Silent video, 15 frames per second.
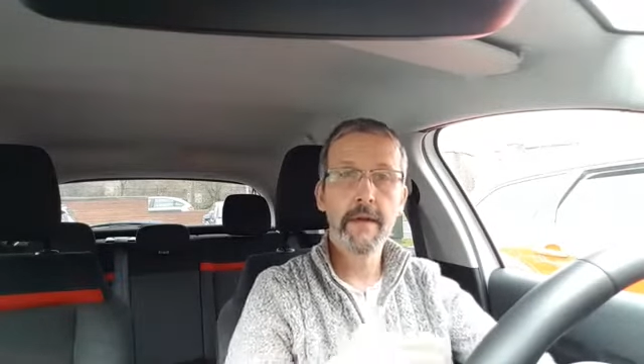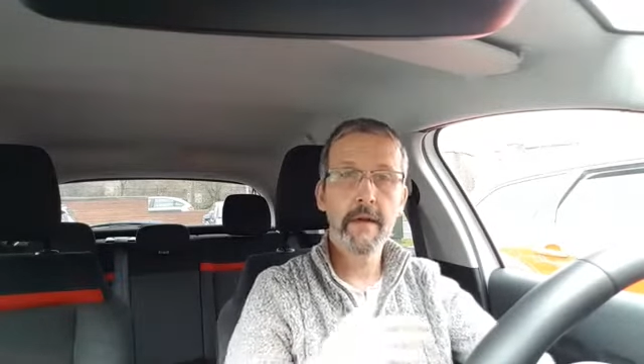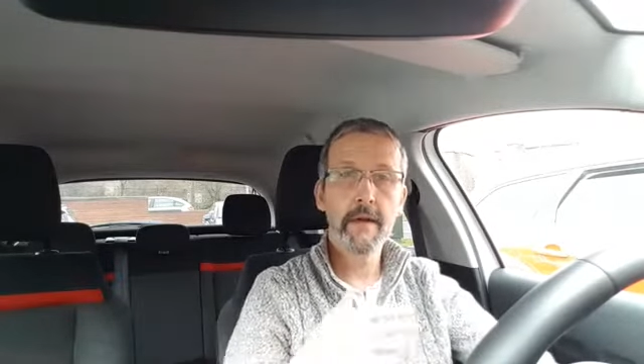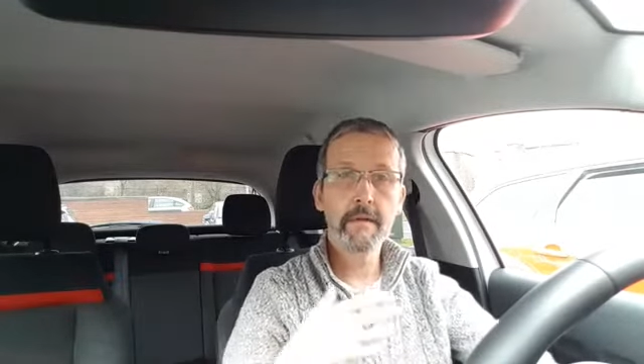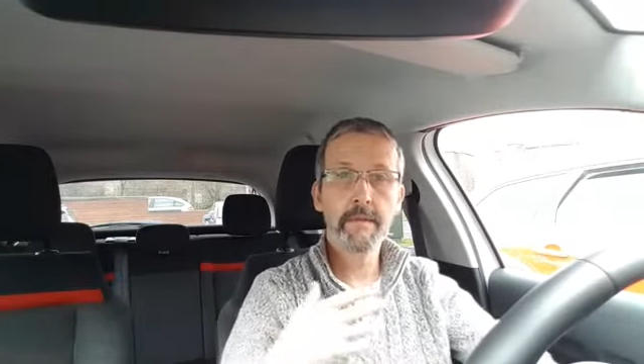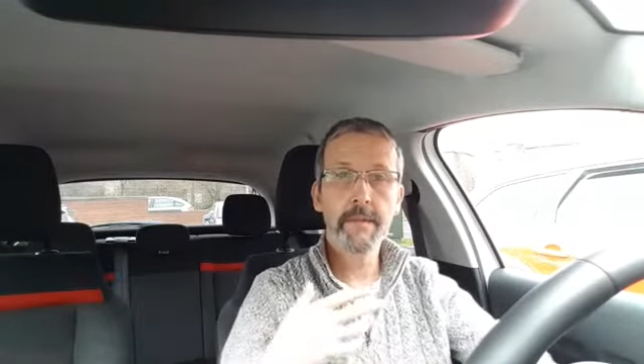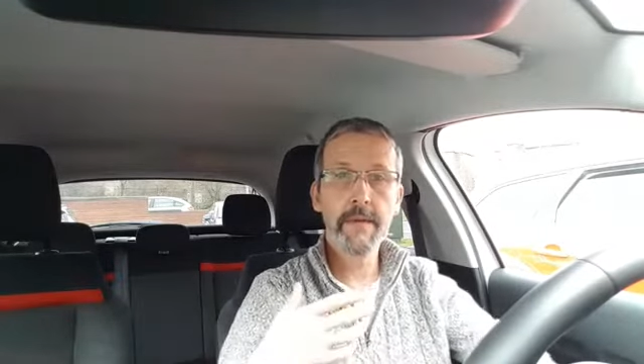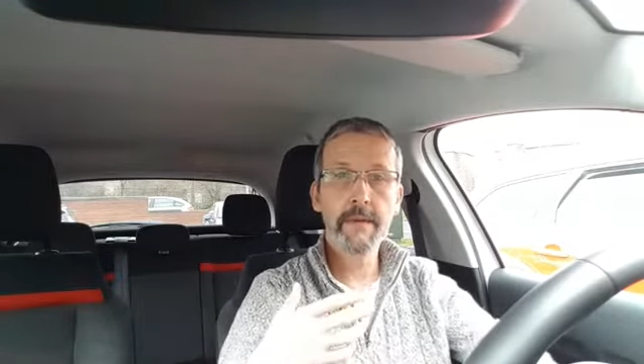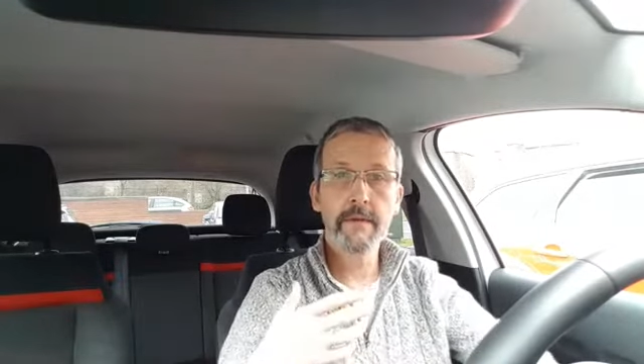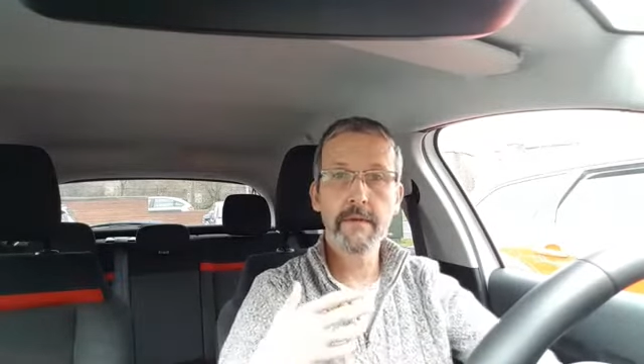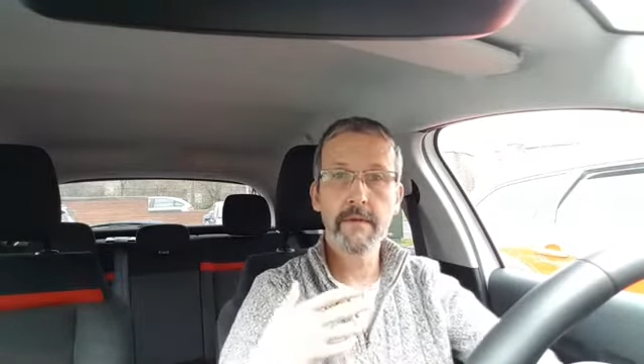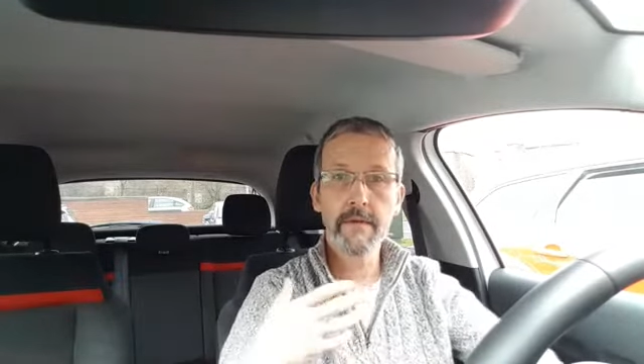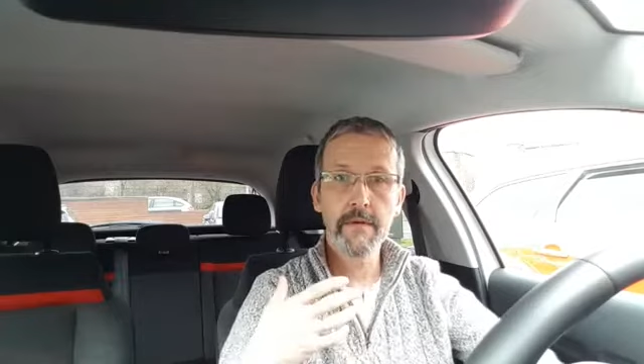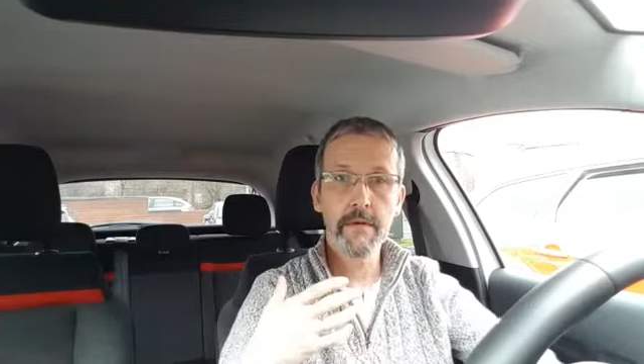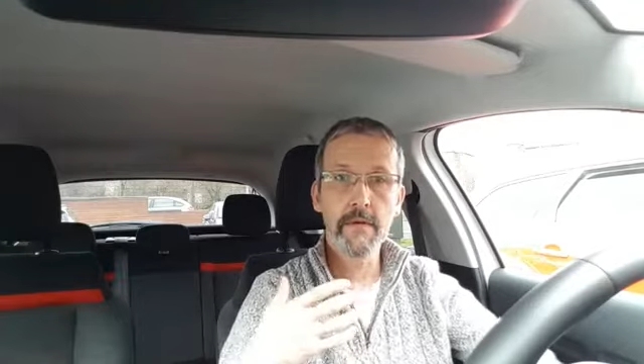have been
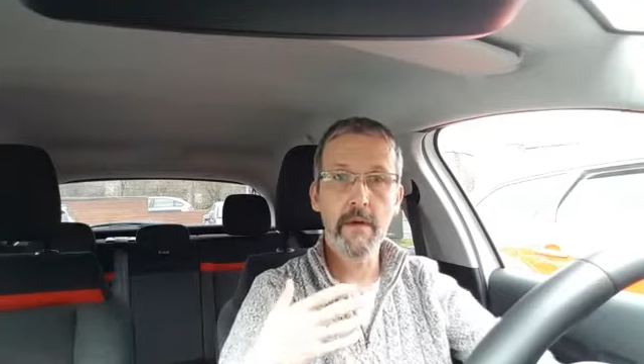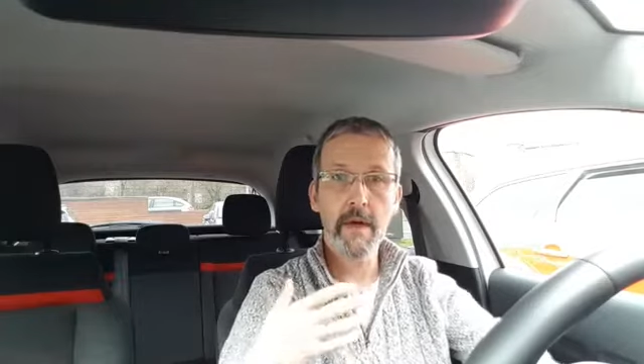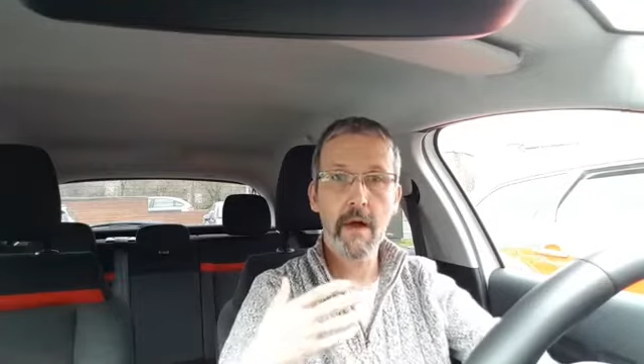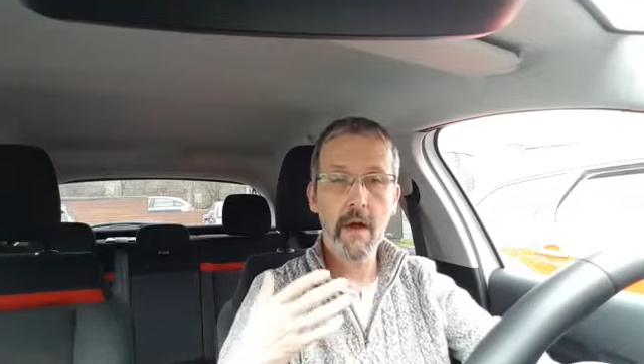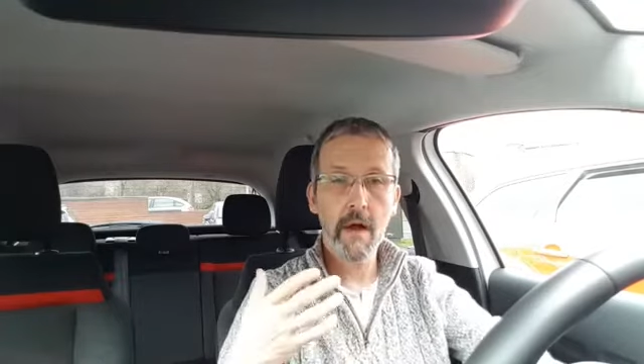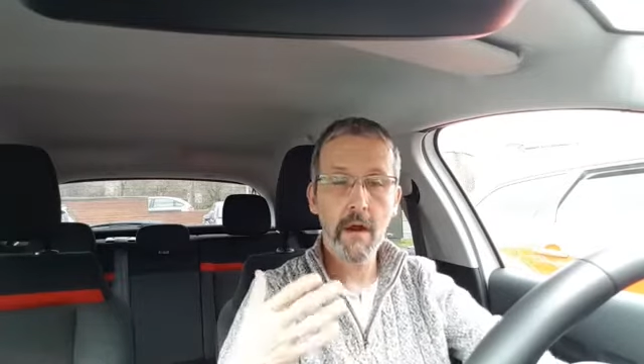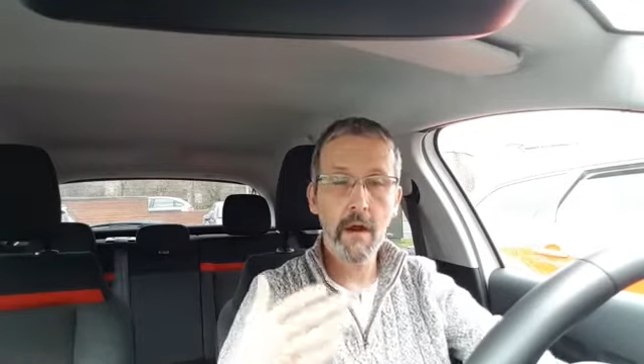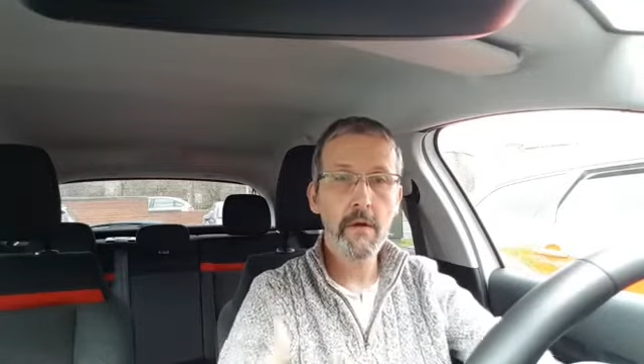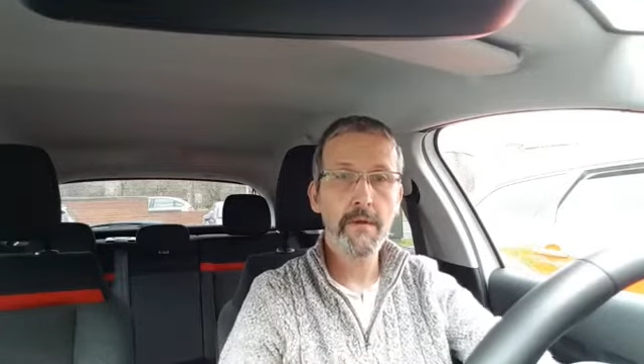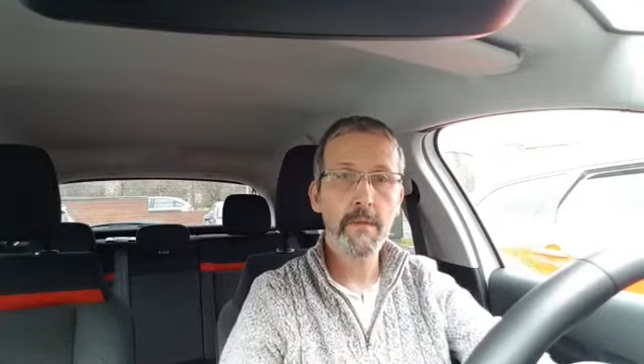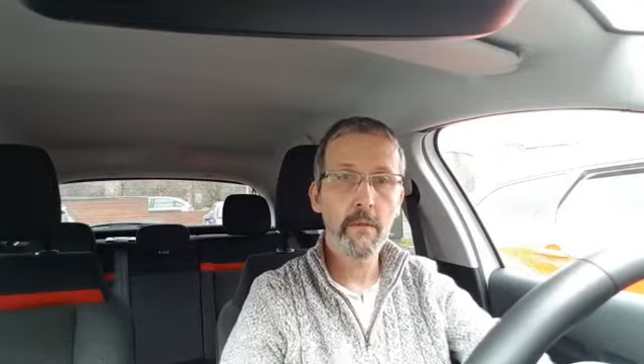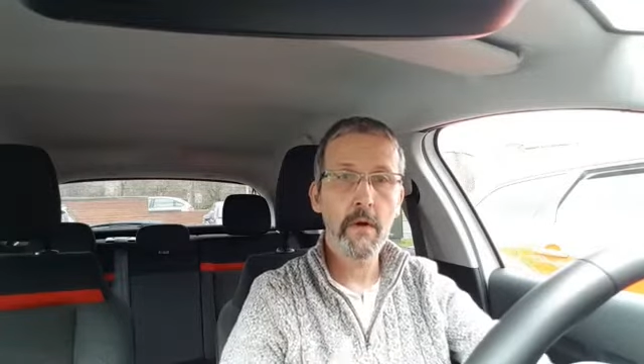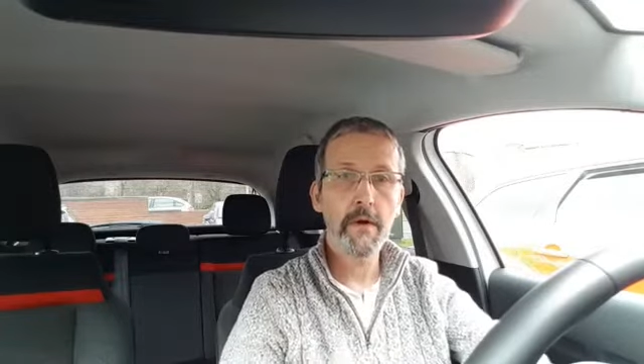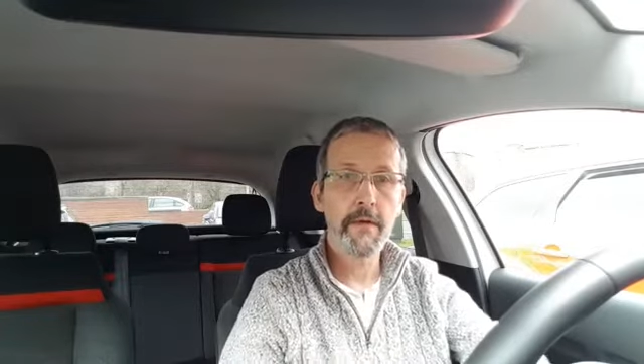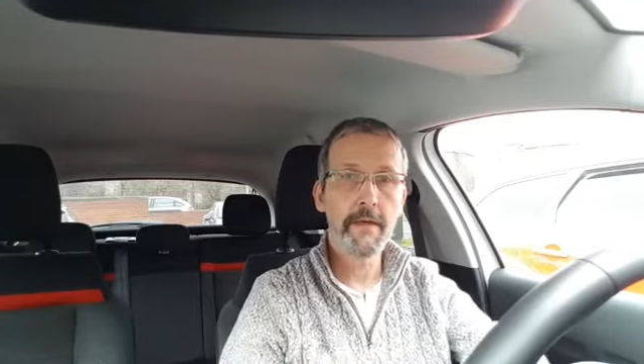so hard
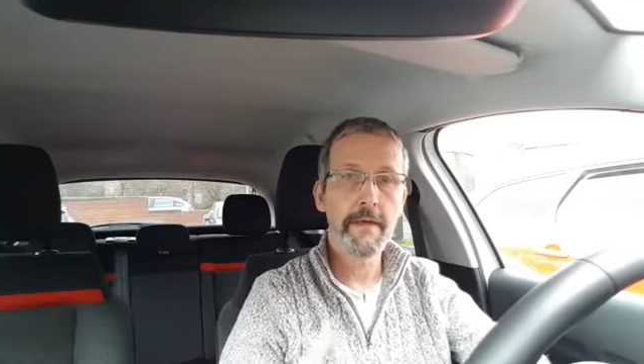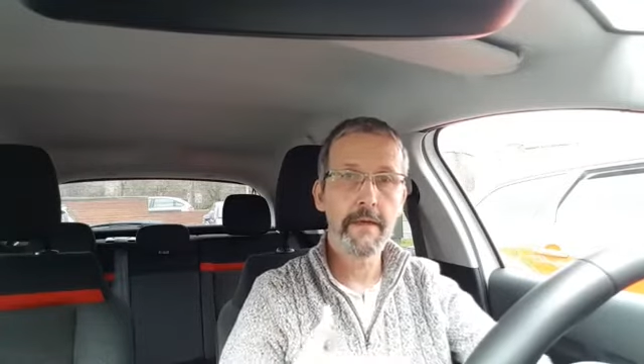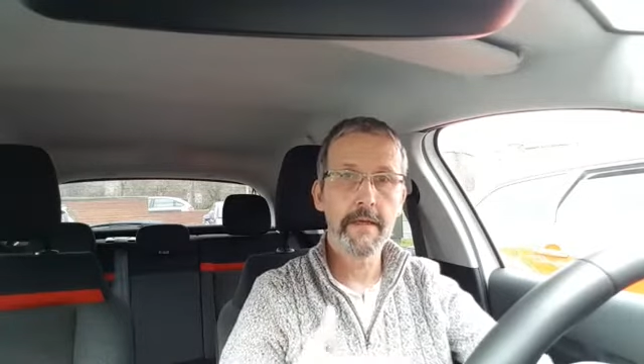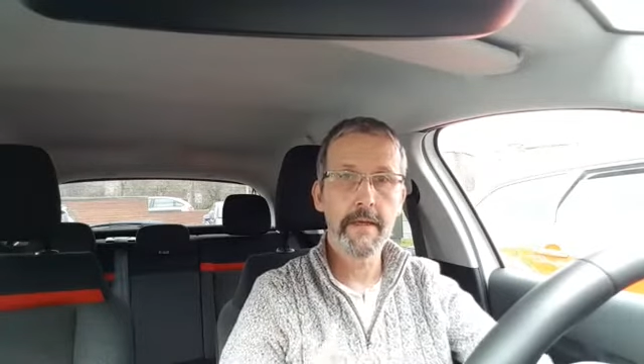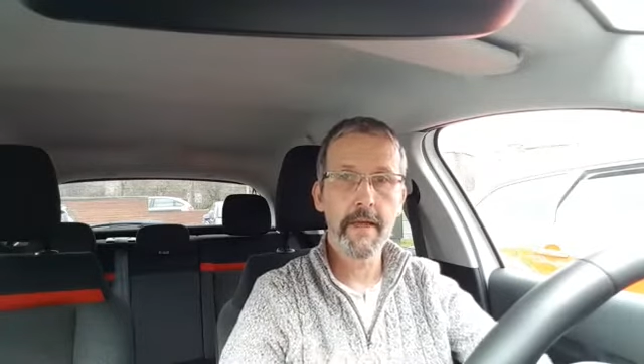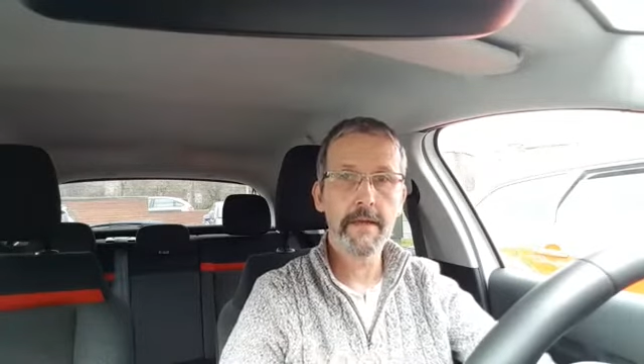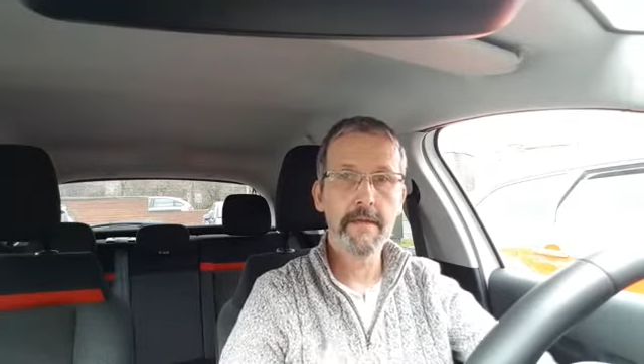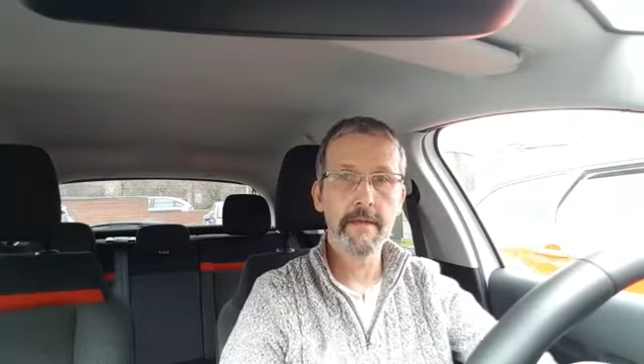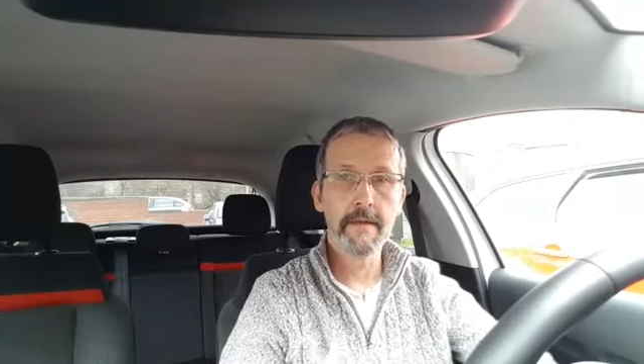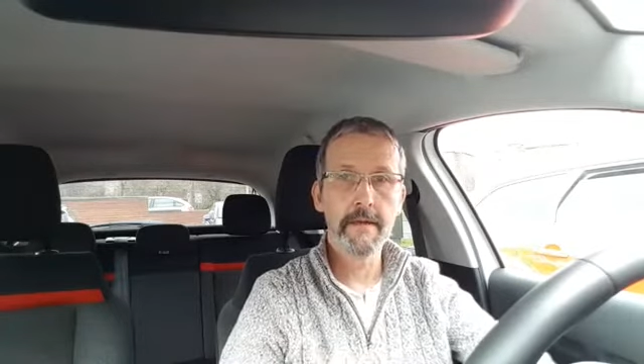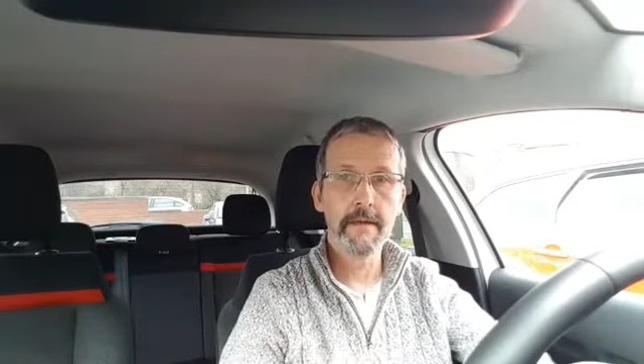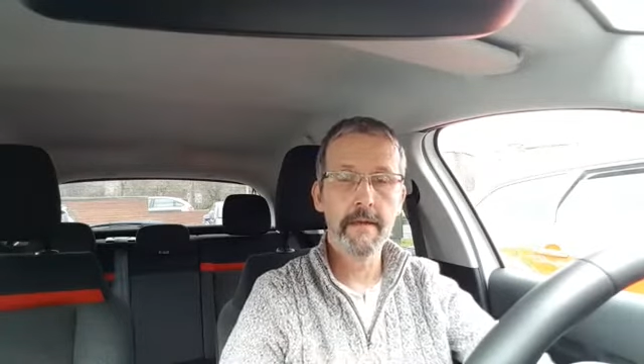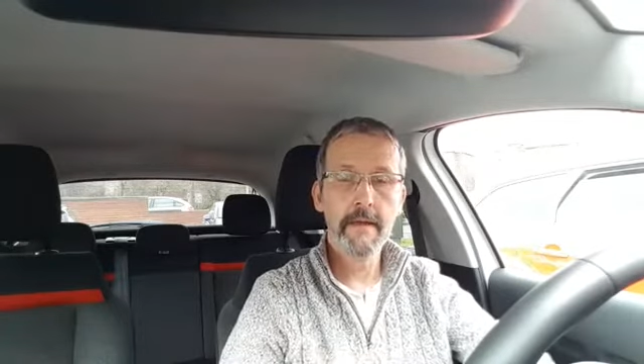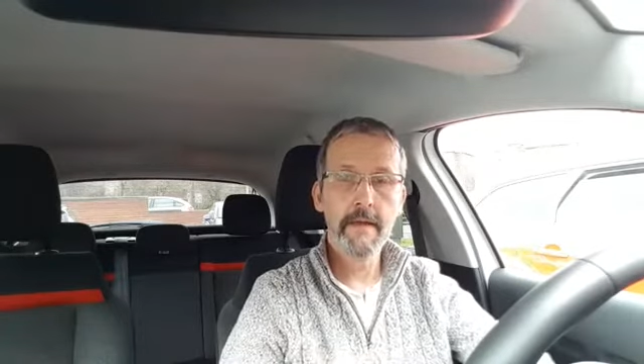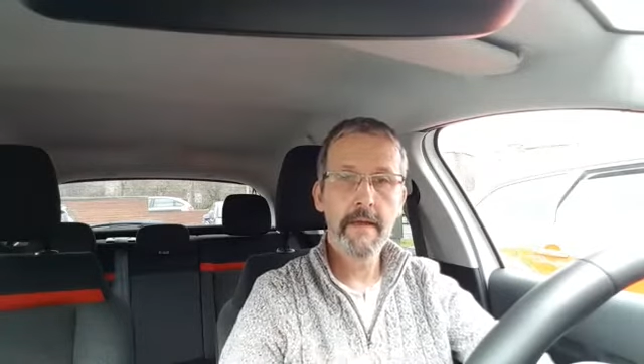working against it,